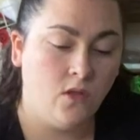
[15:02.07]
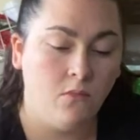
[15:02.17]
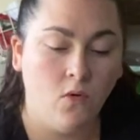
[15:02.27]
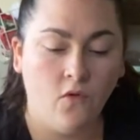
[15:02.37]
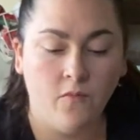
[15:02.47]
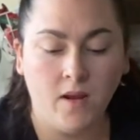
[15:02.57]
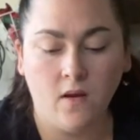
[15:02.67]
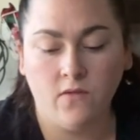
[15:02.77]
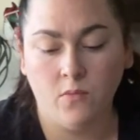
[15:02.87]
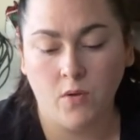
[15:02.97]
the movement
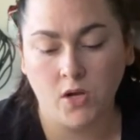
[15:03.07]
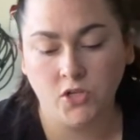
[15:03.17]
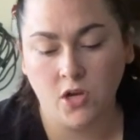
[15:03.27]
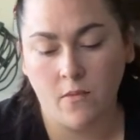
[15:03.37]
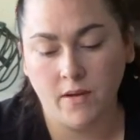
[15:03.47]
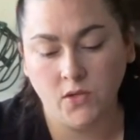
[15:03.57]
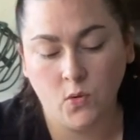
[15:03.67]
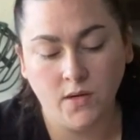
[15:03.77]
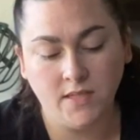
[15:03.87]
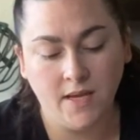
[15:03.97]
of the brush coming
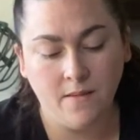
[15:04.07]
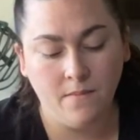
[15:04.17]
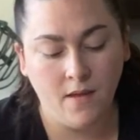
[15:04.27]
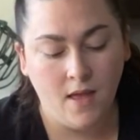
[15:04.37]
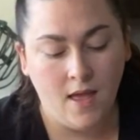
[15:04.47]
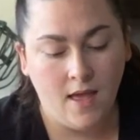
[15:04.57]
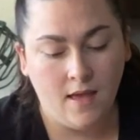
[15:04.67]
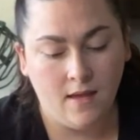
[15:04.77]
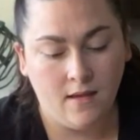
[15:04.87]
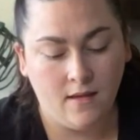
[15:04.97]
towards him
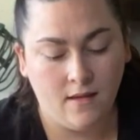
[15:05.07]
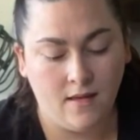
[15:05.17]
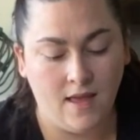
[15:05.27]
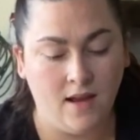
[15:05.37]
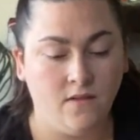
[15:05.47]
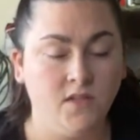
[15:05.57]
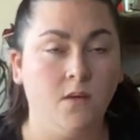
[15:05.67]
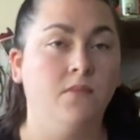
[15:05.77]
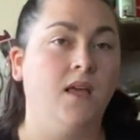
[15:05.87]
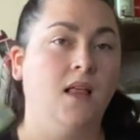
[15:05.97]
and of
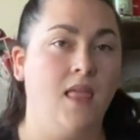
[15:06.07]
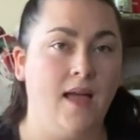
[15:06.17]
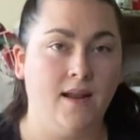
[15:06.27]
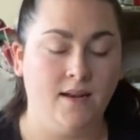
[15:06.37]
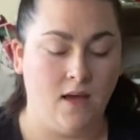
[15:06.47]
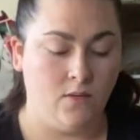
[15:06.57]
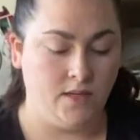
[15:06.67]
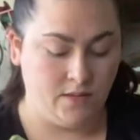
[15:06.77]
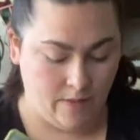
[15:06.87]
something gliding down his